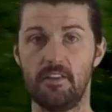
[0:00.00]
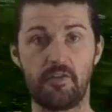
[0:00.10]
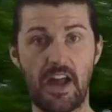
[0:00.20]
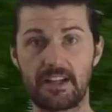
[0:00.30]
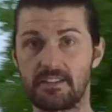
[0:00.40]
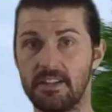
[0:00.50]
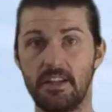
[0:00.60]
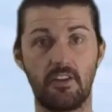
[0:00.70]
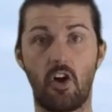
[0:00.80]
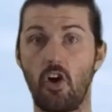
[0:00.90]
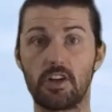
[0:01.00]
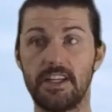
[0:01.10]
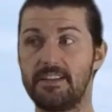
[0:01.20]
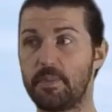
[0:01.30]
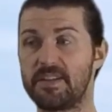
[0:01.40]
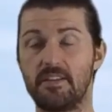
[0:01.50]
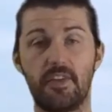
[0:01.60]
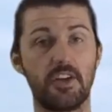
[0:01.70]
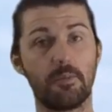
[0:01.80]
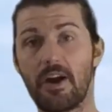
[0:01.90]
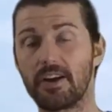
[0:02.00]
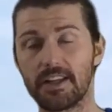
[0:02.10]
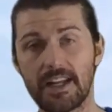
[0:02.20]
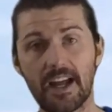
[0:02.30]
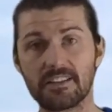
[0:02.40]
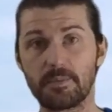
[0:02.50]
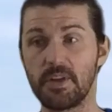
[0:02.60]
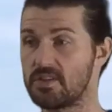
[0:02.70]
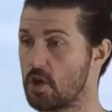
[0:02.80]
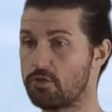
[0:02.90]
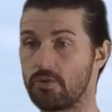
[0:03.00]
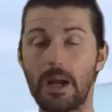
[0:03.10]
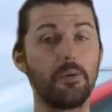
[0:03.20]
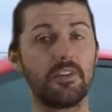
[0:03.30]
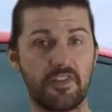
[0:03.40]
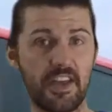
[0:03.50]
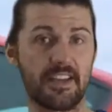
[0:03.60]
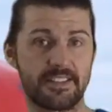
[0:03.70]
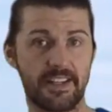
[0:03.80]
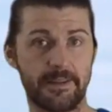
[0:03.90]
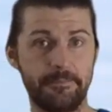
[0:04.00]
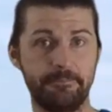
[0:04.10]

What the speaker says: In fact, there are oddly specific numerical enhancements throughout the Fiesta.